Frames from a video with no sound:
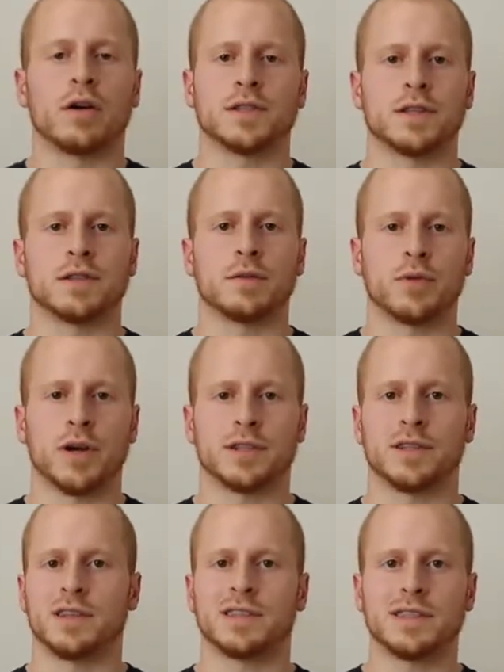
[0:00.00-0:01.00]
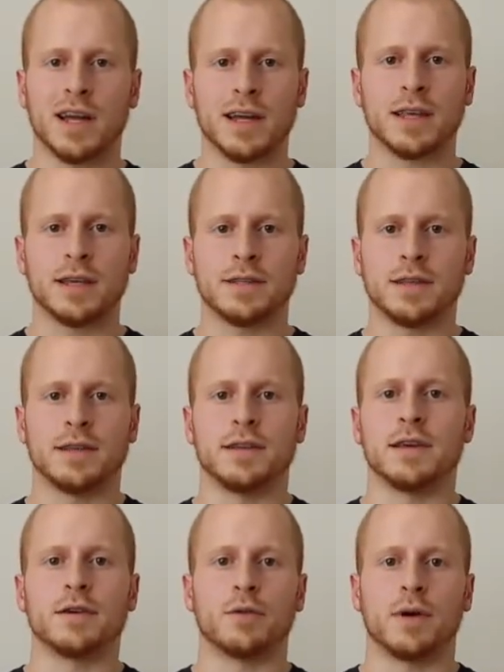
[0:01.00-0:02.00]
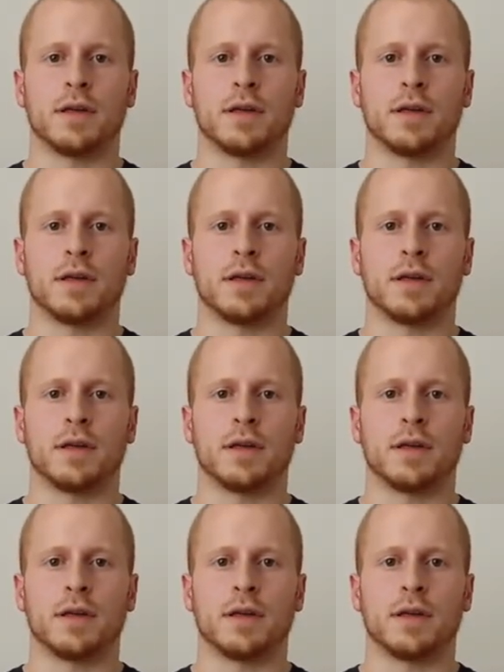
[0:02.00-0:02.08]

causes depression, it's not easy to deal